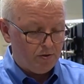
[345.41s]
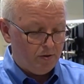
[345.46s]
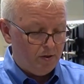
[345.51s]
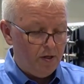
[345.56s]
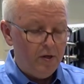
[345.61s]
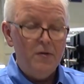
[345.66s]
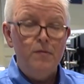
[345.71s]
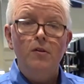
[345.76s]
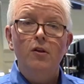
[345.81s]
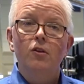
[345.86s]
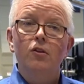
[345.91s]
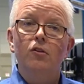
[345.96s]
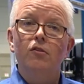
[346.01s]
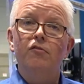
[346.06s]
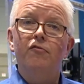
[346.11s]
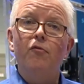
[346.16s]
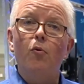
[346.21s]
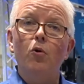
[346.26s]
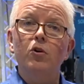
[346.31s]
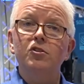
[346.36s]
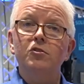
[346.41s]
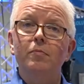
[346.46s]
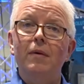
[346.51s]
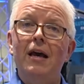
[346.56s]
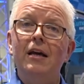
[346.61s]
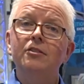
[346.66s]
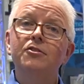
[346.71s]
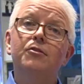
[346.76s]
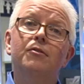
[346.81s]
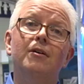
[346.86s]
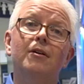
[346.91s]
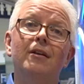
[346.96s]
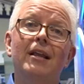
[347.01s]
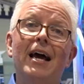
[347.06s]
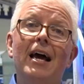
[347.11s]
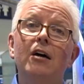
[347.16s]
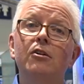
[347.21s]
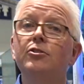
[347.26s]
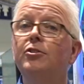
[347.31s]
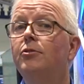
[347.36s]
The Force Master
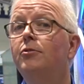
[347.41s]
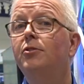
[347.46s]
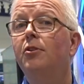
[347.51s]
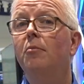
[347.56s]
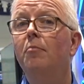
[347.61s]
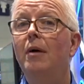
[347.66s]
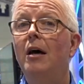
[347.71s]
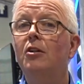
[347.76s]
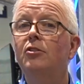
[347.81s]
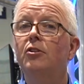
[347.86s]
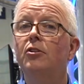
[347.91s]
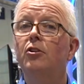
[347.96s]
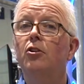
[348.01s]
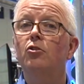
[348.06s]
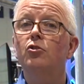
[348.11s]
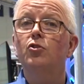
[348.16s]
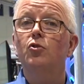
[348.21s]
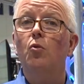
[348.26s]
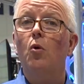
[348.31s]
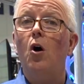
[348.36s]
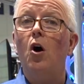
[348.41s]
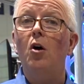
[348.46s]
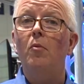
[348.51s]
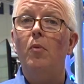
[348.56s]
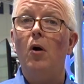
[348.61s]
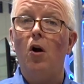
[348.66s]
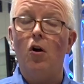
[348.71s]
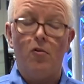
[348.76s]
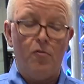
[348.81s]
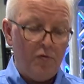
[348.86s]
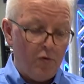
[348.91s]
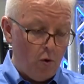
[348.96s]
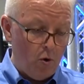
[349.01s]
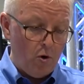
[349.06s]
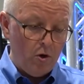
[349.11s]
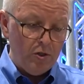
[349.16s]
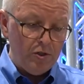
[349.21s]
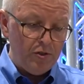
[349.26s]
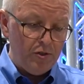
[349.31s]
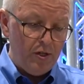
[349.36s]
allows you to measure your drawbar
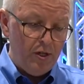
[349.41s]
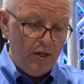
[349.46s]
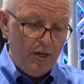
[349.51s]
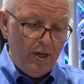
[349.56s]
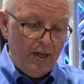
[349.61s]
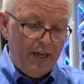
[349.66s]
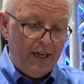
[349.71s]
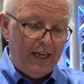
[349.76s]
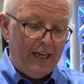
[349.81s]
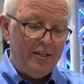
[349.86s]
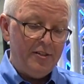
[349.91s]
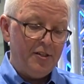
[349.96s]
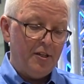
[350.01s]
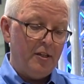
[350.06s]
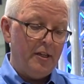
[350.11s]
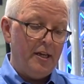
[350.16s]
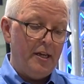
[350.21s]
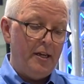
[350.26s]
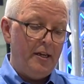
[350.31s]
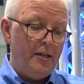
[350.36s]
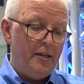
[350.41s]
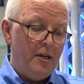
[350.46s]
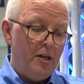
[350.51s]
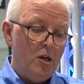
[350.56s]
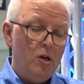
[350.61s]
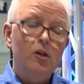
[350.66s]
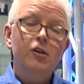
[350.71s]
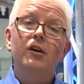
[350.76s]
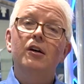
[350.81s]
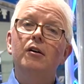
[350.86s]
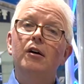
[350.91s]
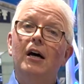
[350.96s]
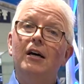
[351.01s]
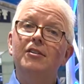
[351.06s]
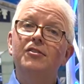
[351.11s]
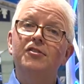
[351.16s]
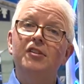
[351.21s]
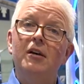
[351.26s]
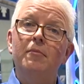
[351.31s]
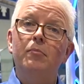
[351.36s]
force easily
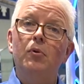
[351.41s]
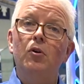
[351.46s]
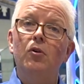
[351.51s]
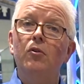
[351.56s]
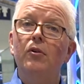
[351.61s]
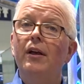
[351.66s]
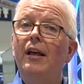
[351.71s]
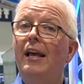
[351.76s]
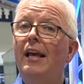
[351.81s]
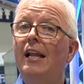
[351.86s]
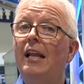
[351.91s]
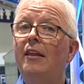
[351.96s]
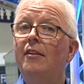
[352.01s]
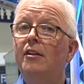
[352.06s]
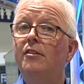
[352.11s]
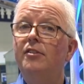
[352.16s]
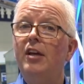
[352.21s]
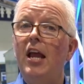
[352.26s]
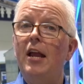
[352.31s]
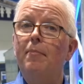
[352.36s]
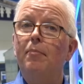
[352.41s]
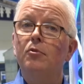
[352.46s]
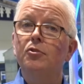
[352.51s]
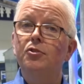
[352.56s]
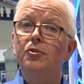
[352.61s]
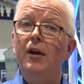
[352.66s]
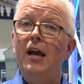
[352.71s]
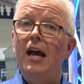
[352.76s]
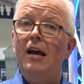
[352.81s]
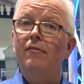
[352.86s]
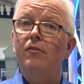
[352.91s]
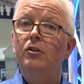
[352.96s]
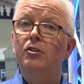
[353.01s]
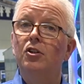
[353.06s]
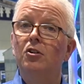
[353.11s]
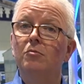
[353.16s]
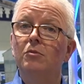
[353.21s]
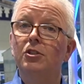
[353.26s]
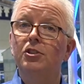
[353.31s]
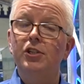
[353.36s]
assemble any of the tapers you have on
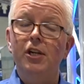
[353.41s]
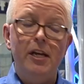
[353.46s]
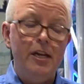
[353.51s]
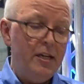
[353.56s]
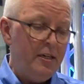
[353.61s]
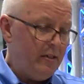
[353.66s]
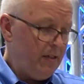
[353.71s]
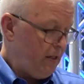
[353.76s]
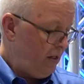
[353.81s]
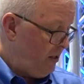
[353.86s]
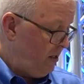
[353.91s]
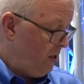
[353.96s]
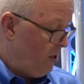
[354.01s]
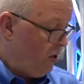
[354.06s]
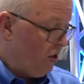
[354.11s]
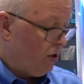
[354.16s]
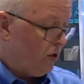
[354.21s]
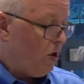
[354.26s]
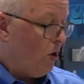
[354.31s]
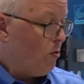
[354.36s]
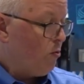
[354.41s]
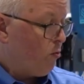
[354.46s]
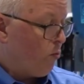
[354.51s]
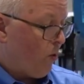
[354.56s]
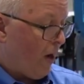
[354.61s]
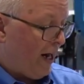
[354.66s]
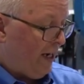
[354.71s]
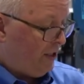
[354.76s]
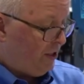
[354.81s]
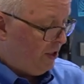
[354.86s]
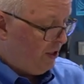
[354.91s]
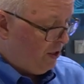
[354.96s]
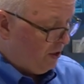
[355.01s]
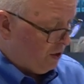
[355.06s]
your machine, go right to